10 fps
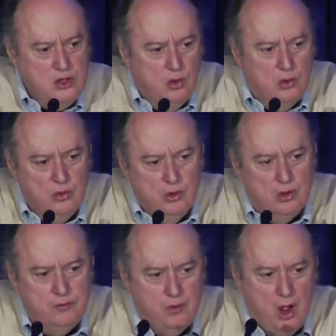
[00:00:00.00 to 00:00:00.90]
you can
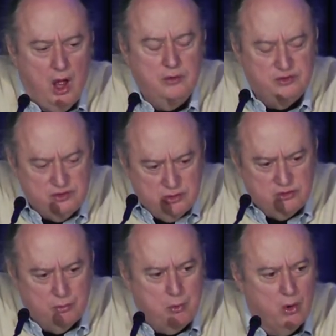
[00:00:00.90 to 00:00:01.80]
look for, on
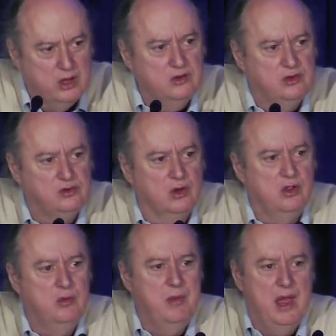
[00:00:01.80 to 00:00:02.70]
supporting digital
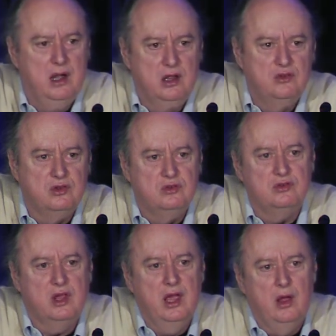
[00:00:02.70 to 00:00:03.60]
humanities at
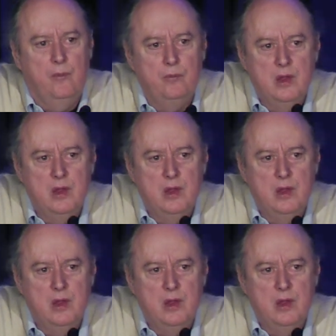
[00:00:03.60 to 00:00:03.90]
scale.